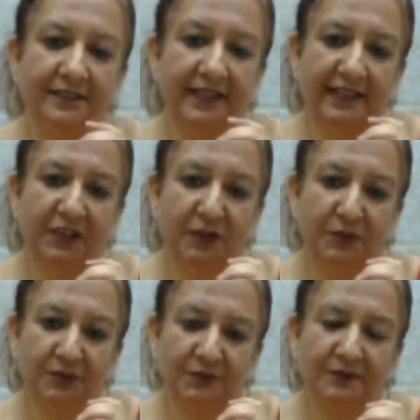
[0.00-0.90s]
Thank you.
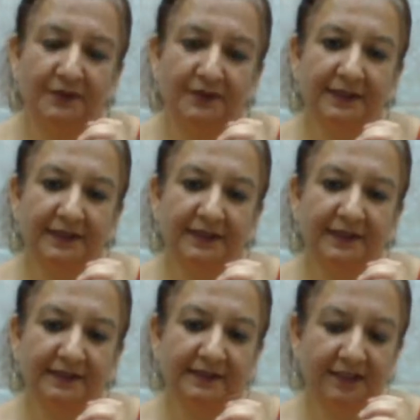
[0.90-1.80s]

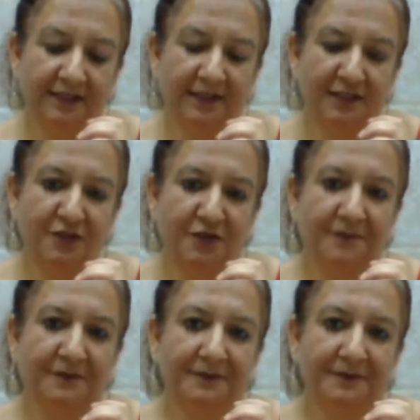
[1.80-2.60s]
Good job.